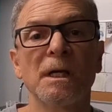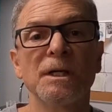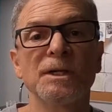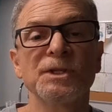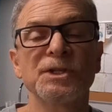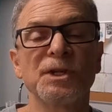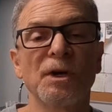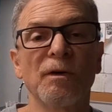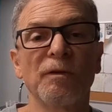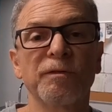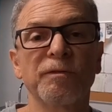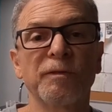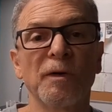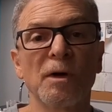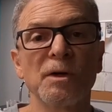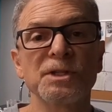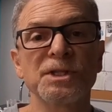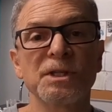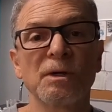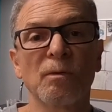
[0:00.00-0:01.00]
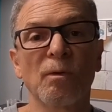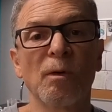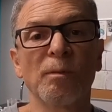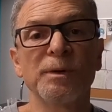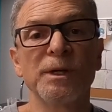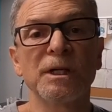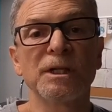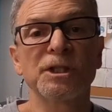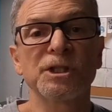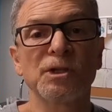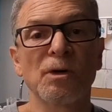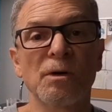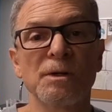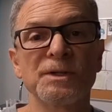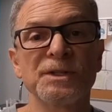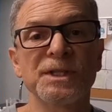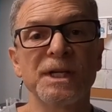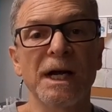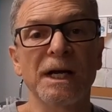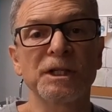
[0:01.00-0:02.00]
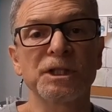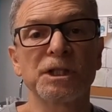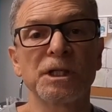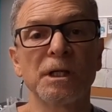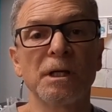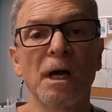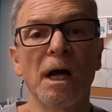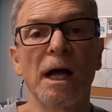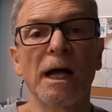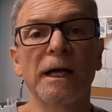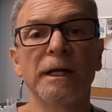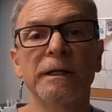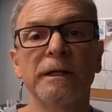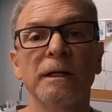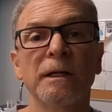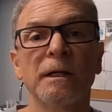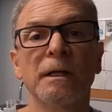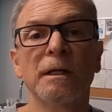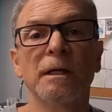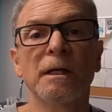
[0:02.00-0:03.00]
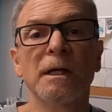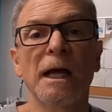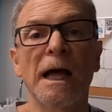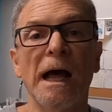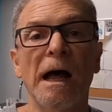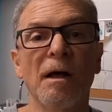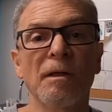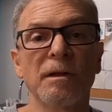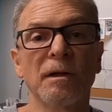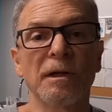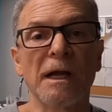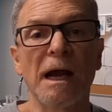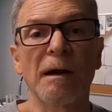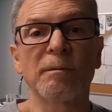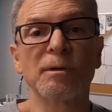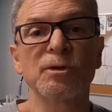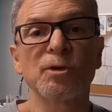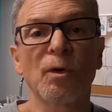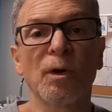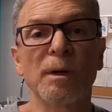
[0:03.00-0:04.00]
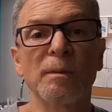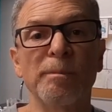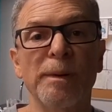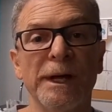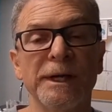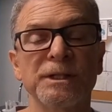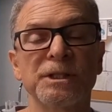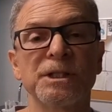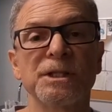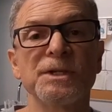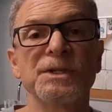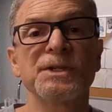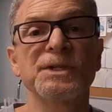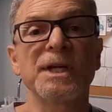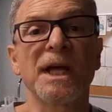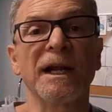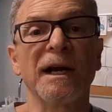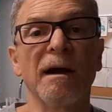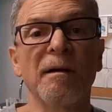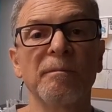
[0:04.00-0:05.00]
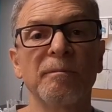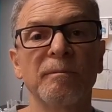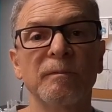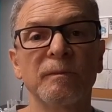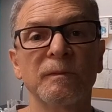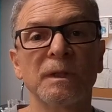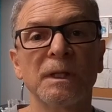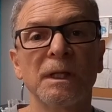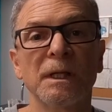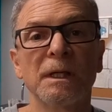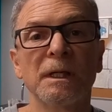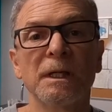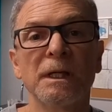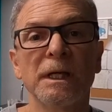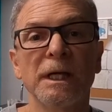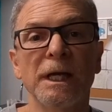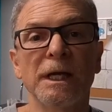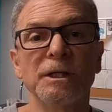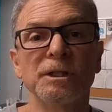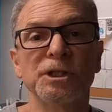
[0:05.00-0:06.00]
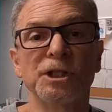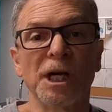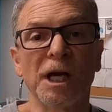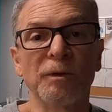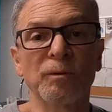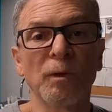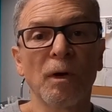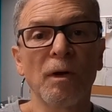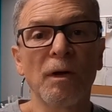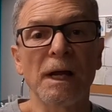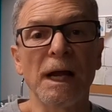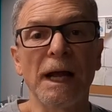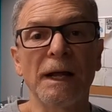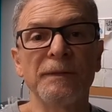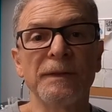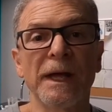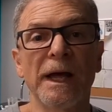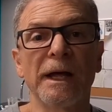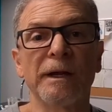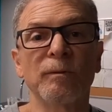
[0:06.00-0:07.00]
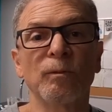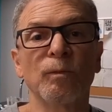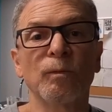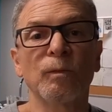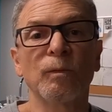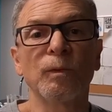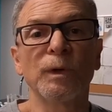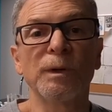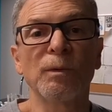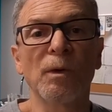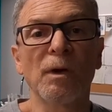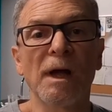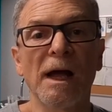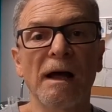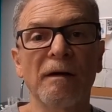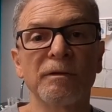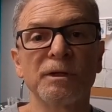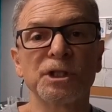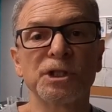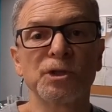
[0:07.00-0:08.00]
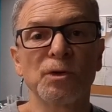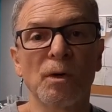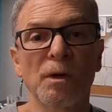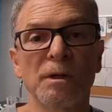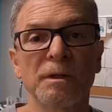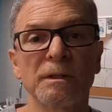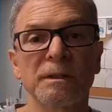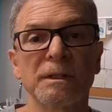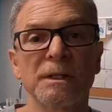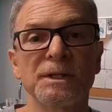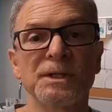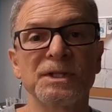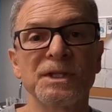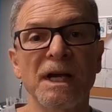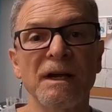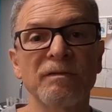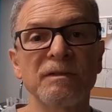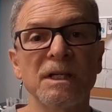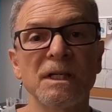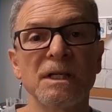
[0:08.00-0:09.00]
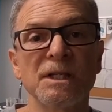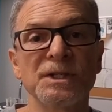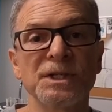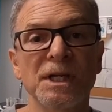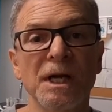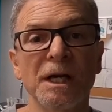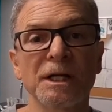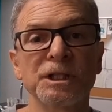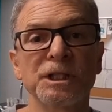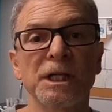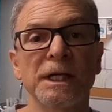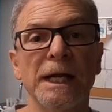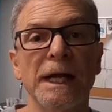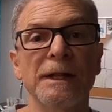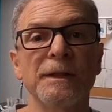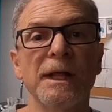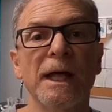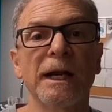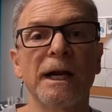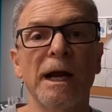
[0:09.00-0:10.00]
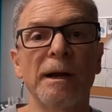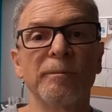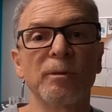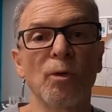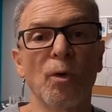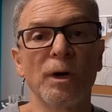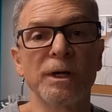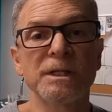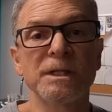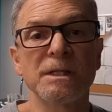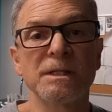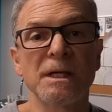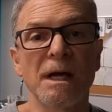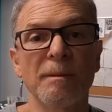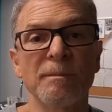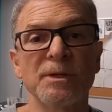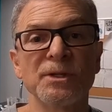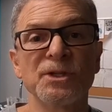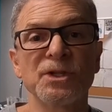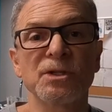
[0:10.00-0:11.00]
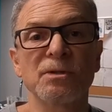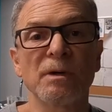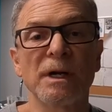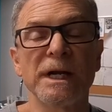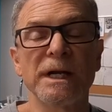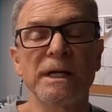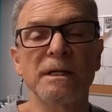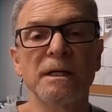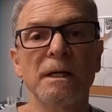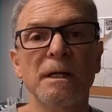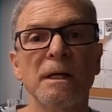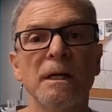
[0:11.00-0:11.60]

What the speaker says: So first there will be a short section on how the laboratory bench is set up in general, and then we will have a short safety discussion, and then I'm going to demonstrate